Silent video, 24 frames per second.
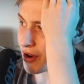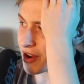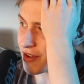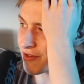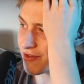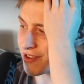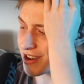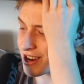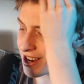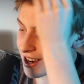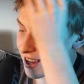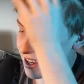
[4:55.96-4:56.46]
only
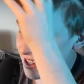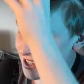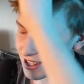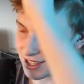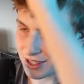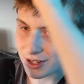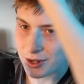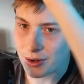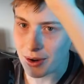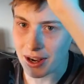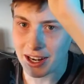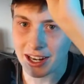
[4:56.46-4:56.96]
realised the
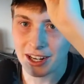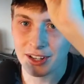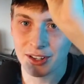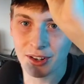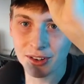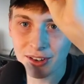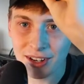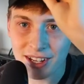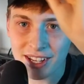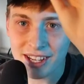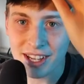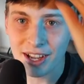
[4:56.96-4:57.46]
school had a
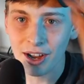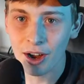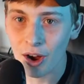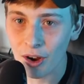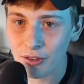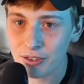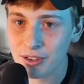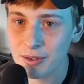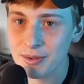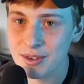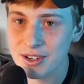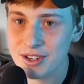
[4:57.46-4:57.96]
dolly
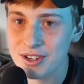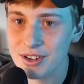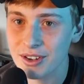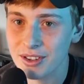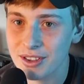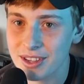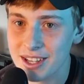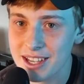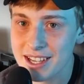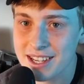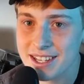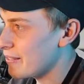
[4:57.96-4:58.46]
after we shot
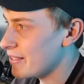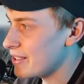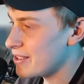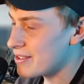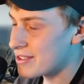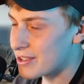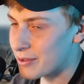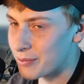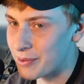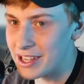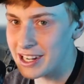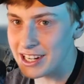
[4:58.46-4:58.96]
this. We
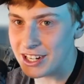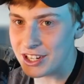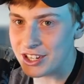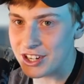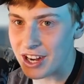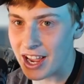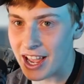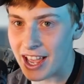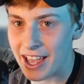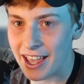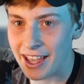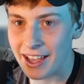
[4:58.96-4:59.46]
used a wheelie
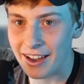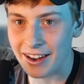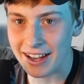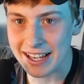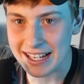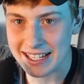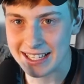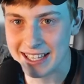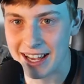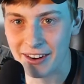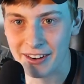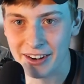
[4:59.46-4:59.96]
chair, I
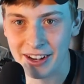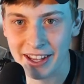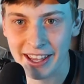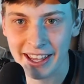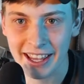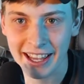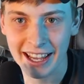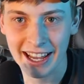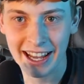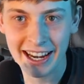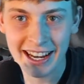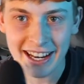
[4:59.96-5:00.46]
sat on
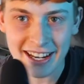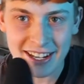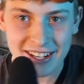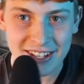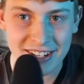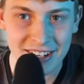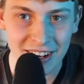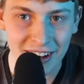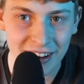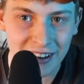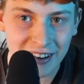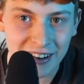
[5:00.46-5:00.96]
it, and then
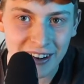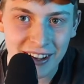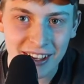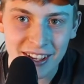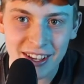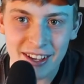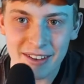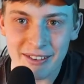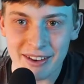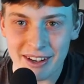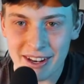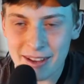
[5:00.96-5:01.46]
Joe,
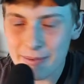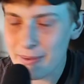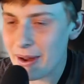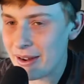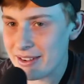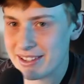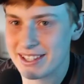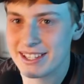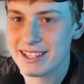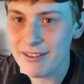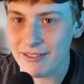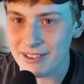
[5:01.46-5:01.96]
we did it about
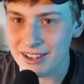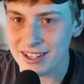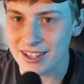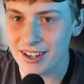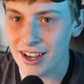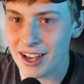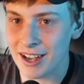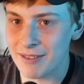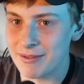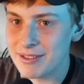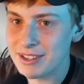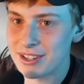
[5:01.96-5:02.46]
seven
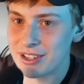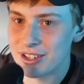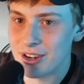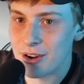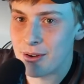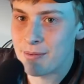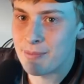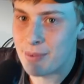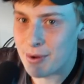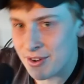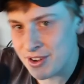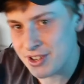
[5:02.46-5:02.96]
times, and Joe
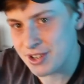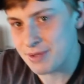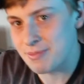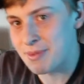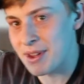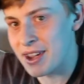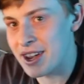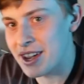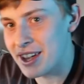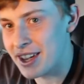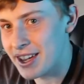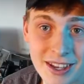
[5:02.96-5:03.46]
pushed
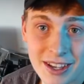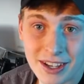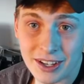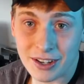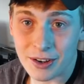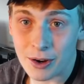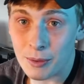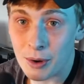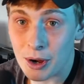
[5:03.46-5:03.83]
me. Got to